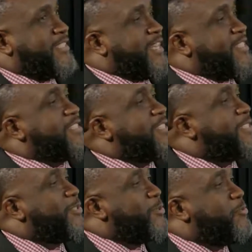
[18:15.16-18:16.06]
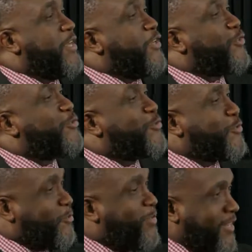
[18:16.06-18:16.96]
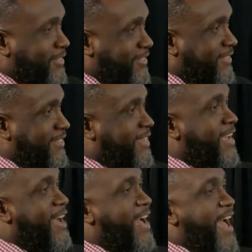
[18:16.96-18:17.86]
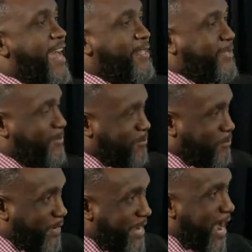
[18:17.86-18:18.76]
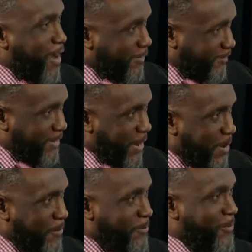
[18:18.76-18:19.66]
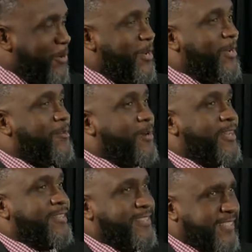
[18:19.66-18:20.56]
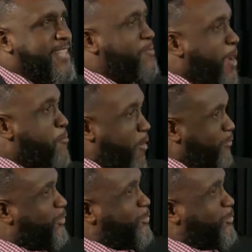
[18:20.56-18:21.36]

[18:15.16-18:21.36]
take us into being a student at PRVM, where there's my mom's